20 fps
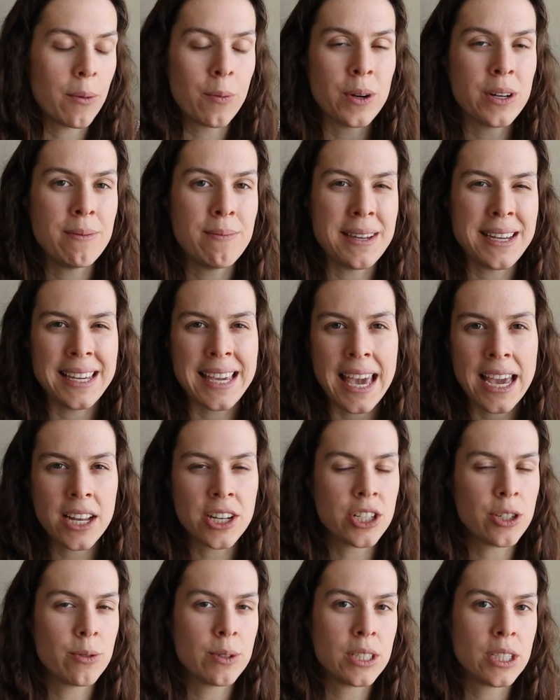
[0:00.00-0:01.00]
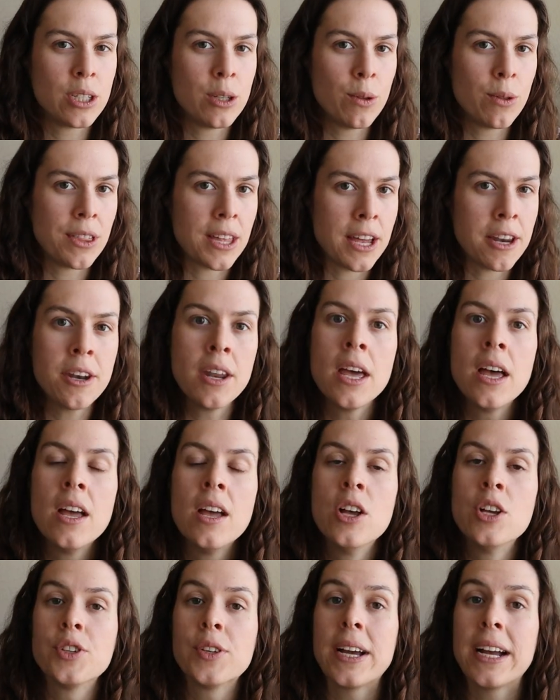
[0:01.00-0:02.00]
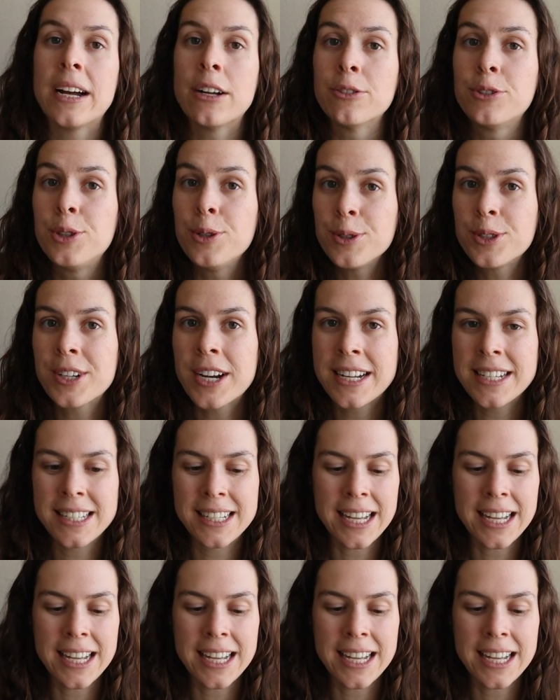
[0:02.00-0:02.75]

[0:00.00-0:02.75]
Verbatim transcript: I wouldn't meet gauge it was too thin so I held two strands